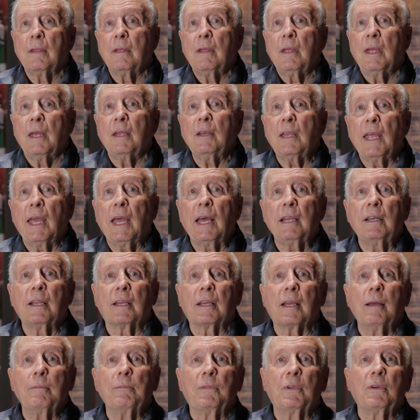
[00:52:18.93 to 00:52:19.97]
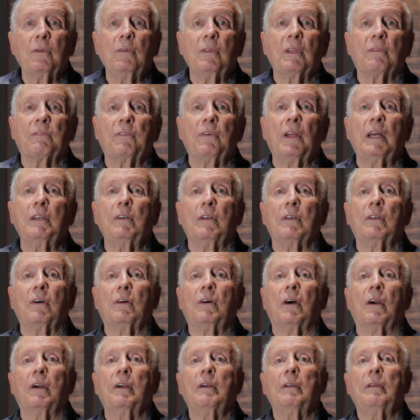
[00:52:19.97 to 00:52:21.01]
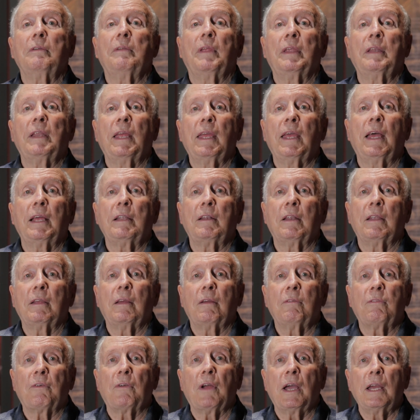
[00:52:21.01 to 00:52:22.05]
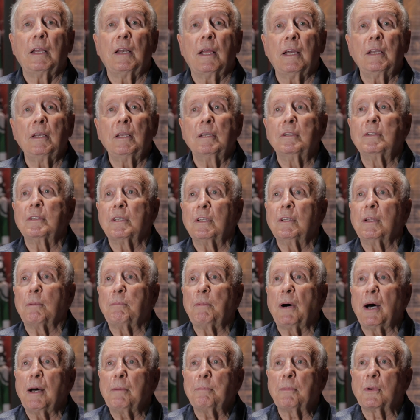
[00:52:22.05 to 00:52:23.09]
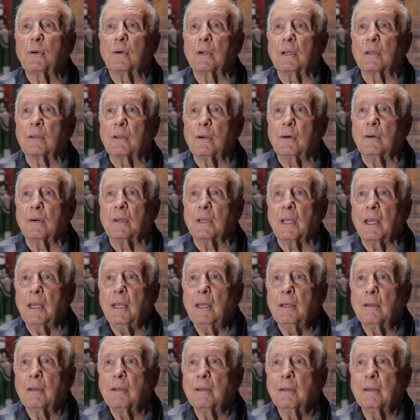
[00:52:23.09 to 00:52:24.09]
And you had to come through the front door, and they had the fried onions and the popcorn going, eh?